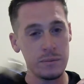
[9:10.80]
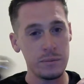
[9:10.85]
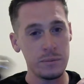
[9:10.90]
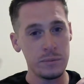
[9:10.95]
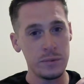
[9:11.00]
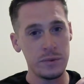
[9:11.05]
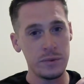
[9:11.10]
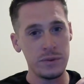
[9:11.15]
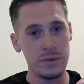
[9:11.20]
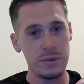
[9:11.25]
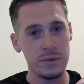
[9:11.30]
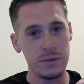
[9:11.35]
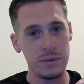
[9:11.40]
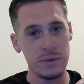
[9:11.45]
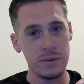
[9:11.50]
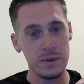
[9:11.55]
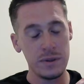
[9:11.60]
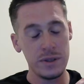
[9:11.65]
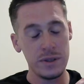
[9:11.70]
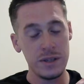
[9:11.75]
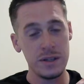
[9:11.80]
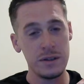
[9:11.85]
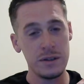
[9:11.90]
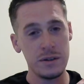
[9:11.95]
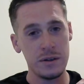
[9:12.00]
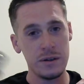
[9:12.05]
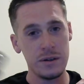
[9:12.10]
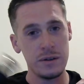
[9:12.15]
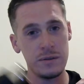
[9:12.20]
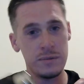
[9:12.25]
with the heat
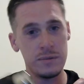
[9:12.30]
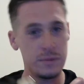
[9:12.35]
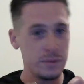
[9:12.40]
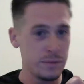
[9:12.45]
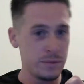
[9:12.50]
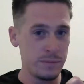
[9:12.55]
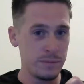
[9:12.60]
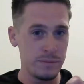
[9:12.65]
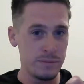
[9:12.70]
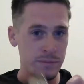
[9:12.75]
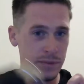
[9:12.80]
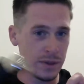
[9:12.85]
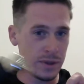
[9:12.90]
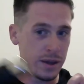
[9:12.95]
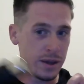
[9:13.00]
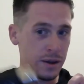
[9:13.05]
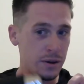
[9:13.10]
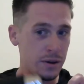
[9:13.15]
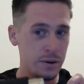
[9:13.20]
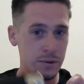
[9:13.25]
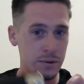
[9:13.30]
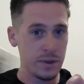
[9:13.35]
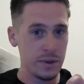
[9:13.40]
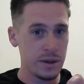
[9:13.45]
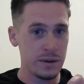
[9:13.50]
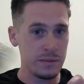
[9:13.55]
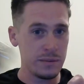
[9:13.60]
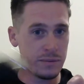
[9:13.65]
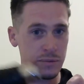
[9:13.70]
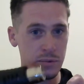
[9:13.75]
gun, the air
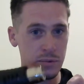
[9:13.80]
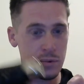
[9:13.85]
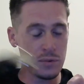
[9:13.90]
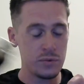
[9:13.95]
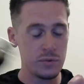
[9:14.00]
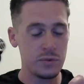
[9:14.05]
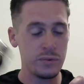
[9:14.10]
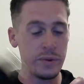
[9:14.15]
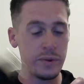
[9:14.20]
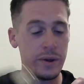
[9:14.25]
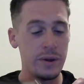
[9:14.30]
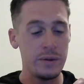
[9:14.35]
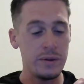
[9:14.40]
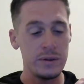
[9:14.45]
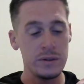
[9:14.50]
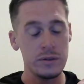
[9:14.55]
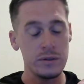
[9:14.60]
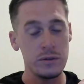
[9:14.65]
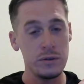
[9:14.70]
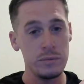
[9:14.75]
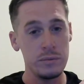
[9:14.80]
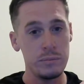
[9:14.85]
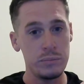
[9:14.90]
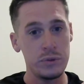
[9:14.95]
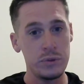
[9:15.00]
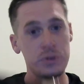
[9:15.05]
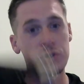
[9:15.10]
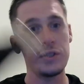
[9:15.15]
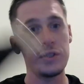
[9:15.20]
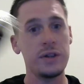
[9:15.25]
that it throws around, it could
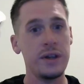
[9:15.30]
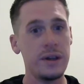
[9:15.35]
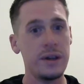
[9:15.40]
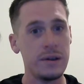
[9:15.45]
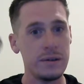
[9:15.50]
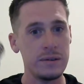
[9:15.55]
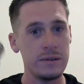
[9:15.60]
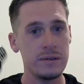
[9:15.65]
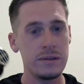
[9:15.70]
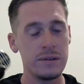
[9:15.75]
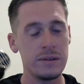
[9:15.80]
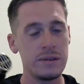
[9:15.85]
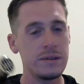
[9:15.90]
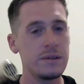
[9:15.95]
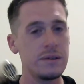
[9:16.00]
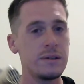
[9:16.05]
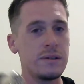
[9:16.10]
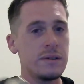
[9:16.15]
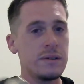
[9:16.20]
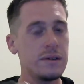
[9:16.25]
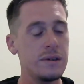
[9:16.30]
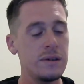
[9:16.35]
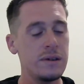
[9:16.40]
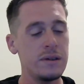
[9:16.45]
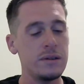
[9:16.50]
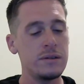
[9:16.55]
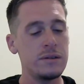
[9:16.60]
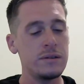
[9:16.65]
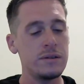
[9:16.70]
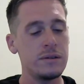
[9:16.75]
push it out,
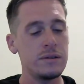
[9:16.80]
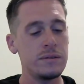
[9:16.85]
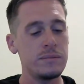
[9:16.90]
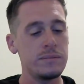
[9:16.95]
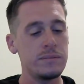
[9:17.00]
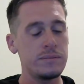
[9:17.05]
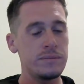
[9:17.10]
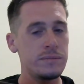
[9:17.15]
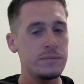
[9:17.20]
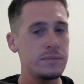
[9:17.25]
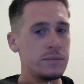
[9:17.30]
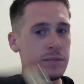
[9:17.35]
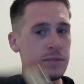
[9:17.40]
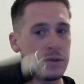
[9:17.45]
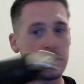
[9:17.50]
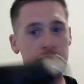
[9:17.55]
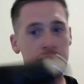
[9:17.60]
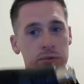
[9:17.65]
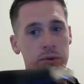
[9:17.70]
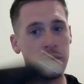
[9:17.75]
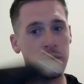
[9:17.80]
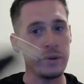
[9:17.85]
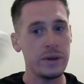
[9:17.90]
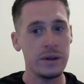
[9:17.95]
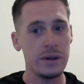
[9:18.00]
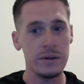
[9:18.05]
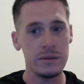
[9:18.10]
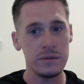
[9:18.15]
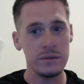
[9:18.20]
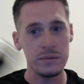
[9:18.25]
and um, it'll fall
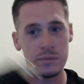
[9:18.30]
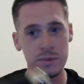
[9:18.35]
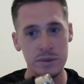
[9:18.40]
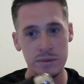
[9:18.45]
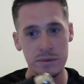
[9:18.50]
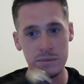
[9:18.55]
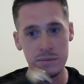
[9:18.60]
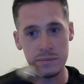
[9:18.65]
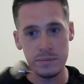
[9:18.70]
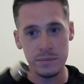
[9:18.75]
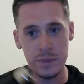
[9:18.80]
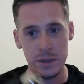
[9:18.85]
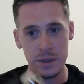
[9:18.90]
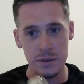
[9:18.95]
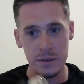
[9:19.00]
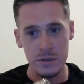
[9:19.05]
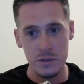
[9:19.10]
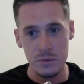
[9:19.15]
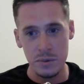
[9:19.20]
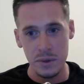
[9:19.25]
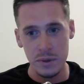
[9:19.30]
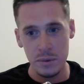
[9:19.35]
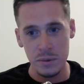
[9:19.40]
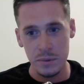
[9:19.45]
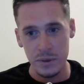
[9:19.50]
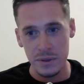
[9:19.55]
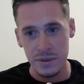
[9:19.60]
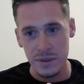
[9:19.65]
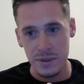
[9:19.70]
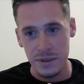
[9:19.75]
out, and you'll be back to square
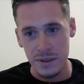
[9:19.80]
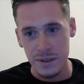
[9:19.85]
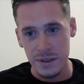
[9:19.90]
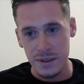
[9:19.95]
one.